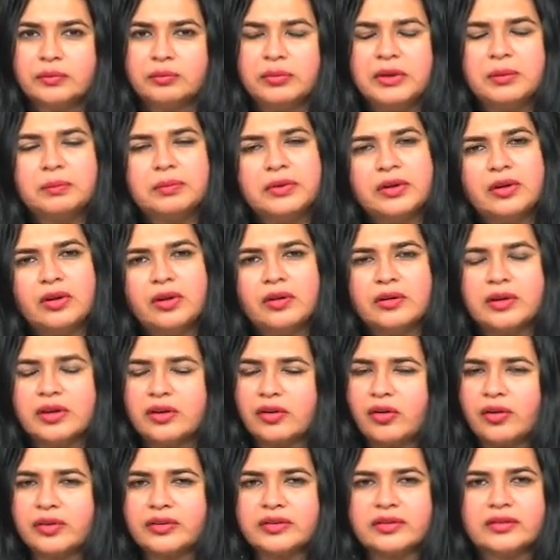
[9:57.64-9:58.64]
people
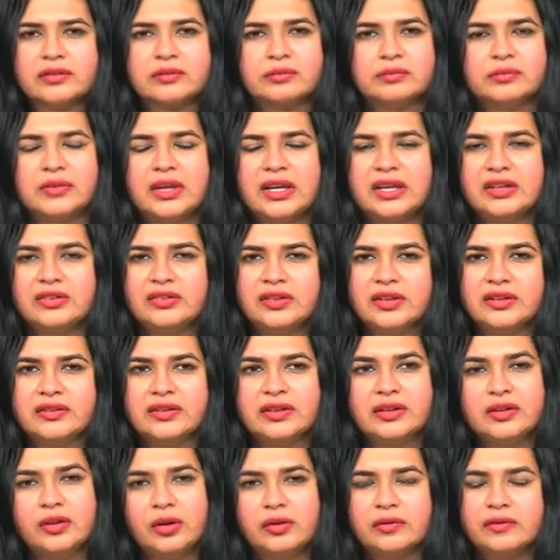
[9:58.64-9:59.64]
across ages
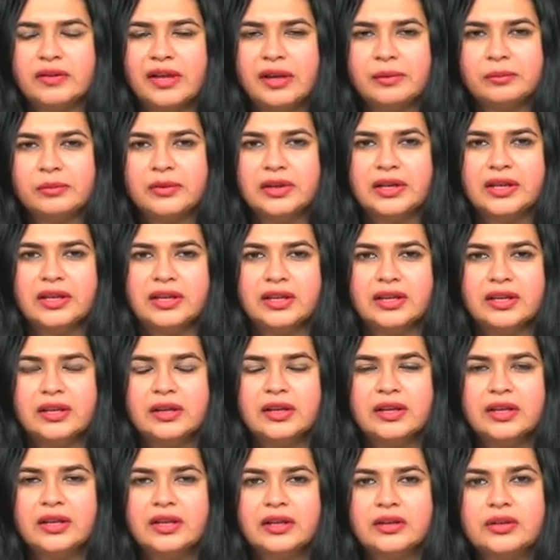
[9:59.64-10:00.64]
in your family.
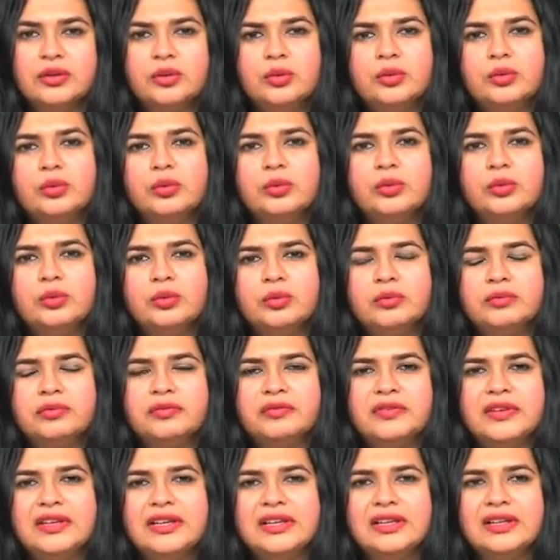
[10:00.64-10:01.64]
You
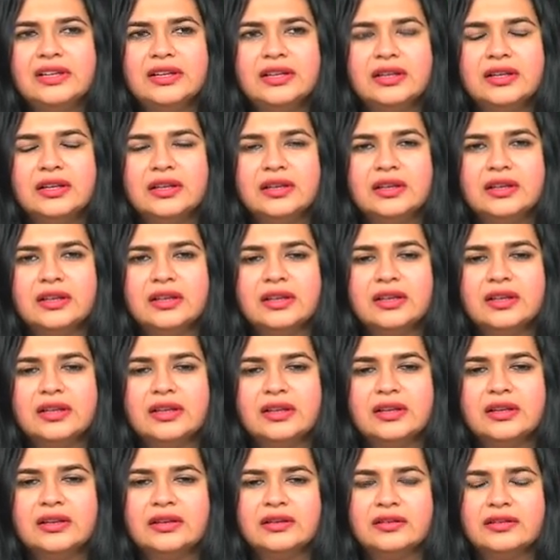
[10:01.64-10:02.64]
feel
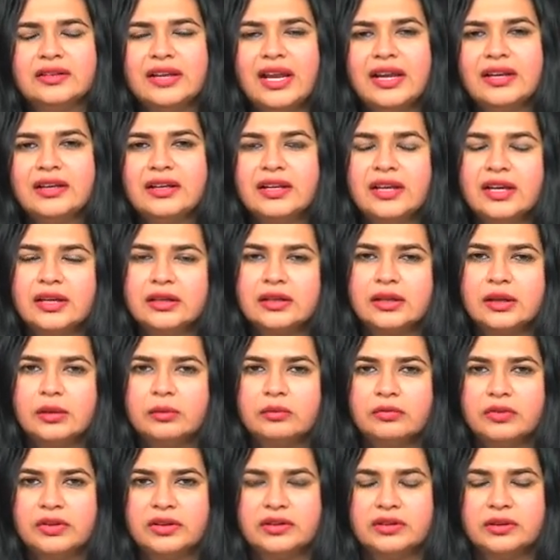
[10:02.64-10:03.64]
slightly
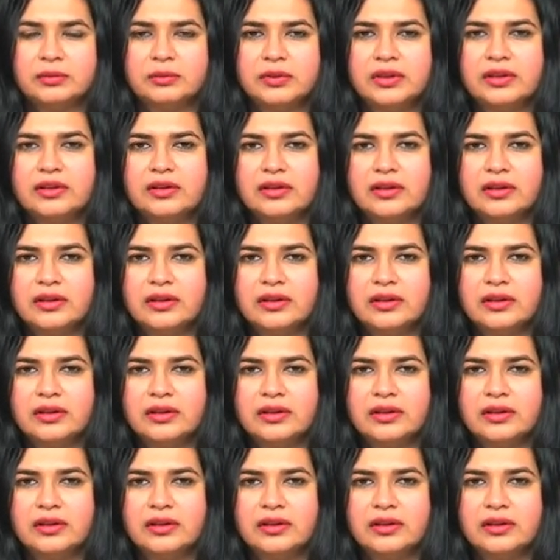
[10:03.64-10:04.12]
uncomfortable